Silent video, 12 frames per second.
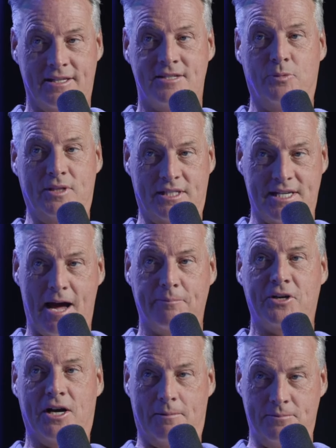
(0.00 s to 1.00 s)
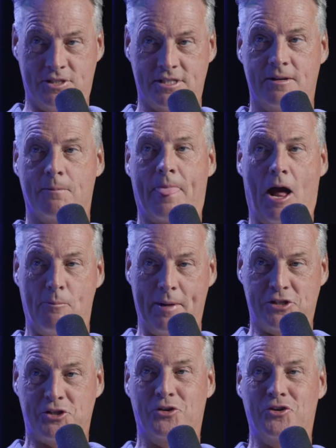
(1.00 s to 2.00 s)
When the time comes, I'll
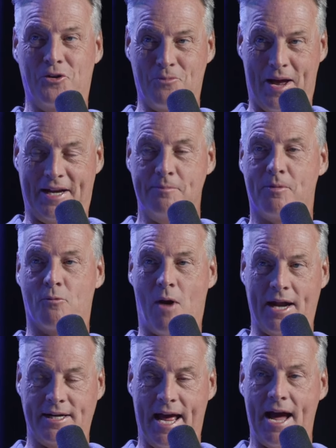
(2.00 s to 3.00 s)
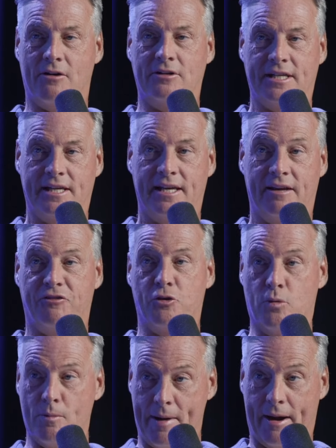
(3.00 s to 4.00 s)
make sure you're ready. But right now, if you
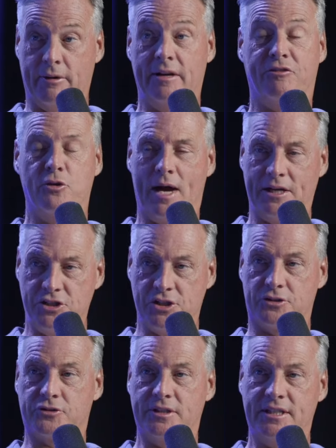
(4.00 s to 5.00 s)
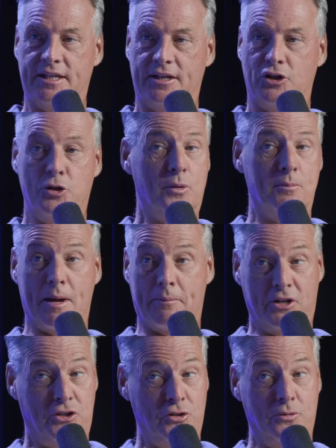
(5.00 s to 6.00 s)
were married, if you had children, you wouldn't be
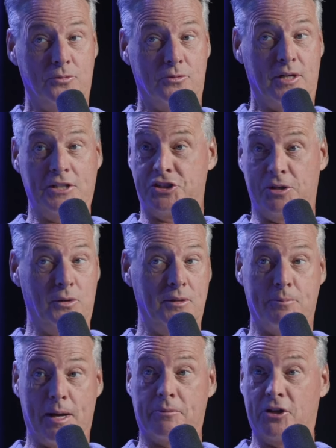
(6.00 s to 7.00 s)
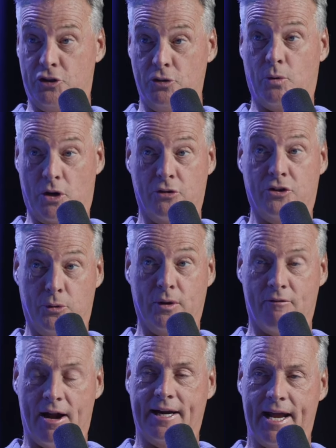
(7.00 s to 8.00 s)
able to do, and she wouldn't be able to do what you're
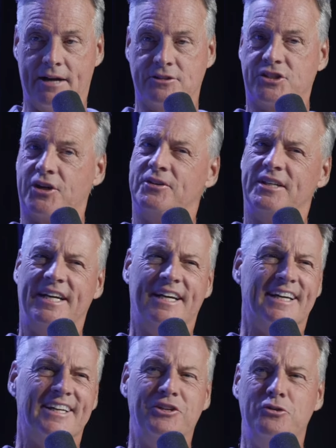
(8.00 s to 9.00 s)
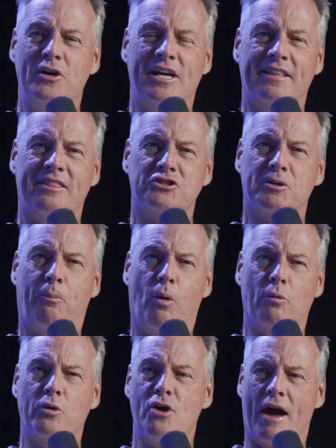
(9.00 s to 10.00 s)
doing right now. So mm -hmm. You, it, there's a
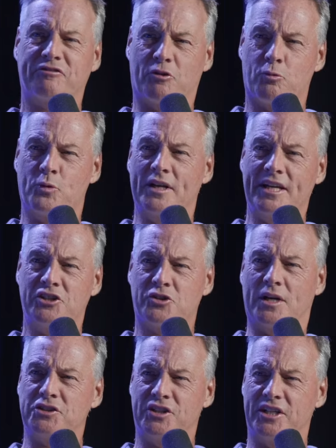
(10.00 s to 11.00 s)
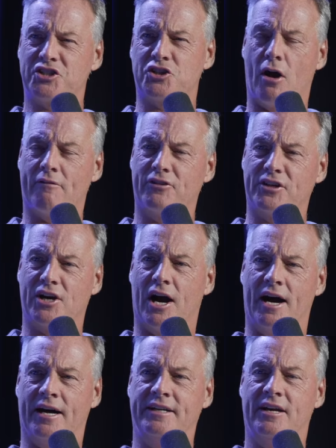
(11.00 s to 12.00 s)
point where you have to really trust in a sovereign
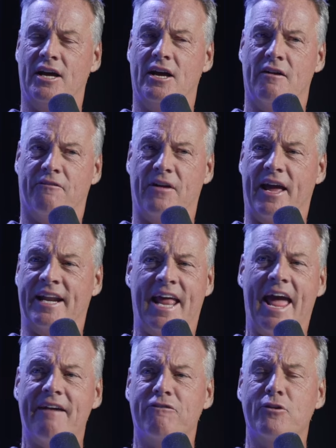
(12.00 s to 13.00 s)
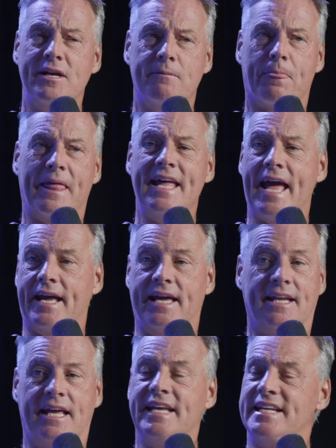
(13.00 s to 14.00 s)
God. Yeah. And every he
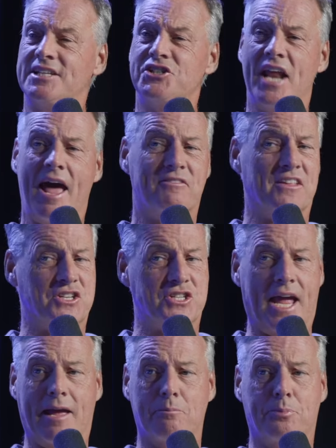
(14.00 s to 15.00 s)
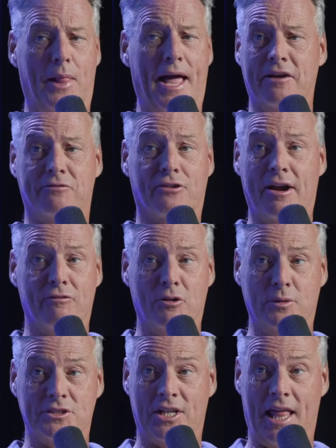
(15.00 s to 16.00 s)
he doesn't have the same plan for
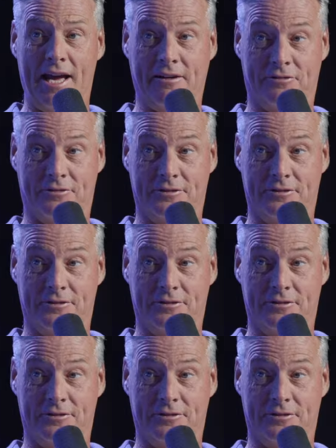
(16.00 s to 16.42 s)
everyone's life. Mm